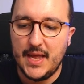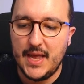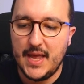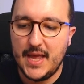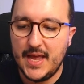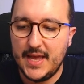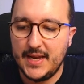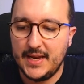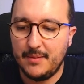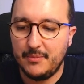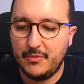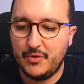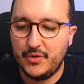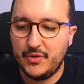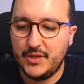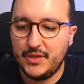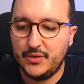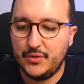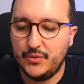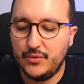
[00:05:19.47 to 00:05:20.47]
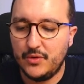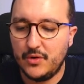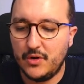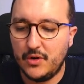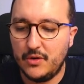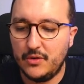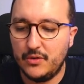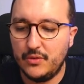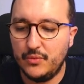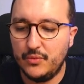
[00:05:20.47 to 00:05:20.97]
And I'm going to
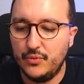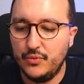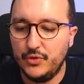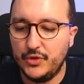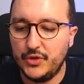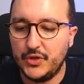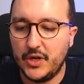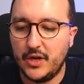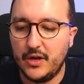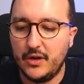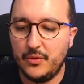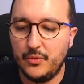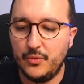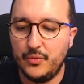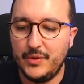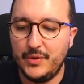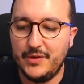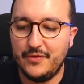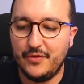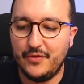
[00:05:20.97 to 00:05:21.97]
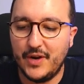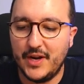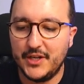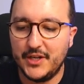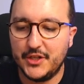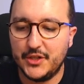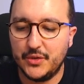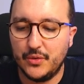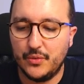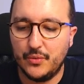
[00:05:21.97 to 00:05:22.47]
call router
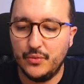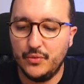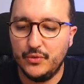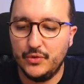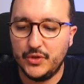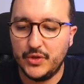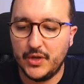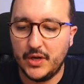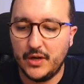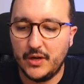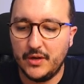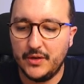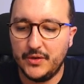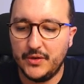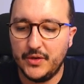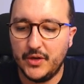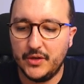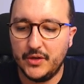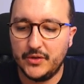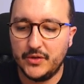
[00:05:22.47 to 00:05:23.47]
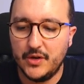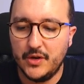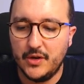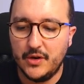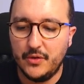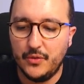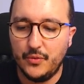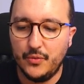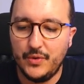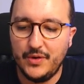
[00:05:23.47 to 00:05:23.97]
refresh. So
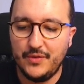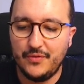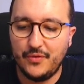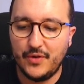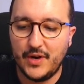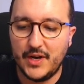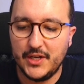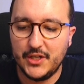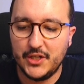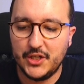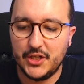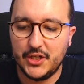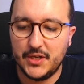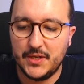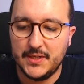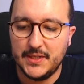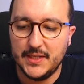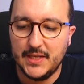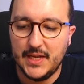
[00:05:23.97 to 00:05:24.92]
router.refresh.